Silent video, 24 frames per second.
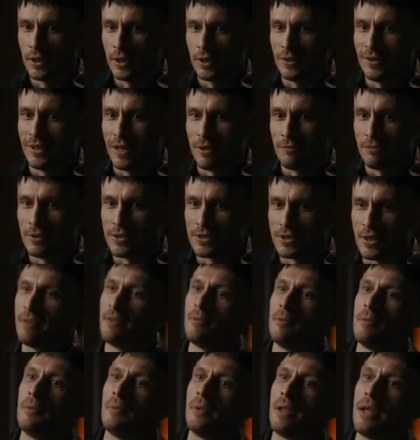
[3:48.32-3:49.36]
that Netflix came
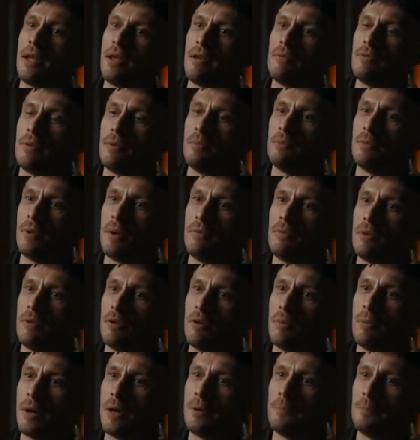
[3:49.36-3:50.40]
to me and were like, have you, have you thought
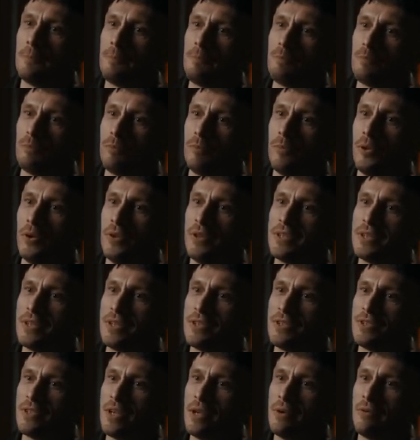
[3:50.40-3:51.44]
about putting this in a
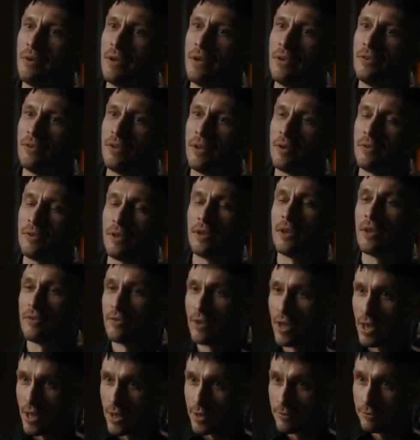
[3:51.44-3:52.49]
series? And I was like, yes,
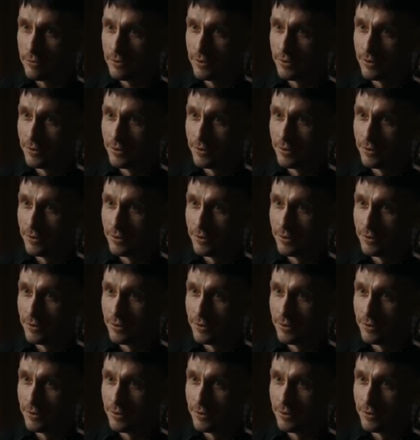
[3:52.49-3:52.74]
I have.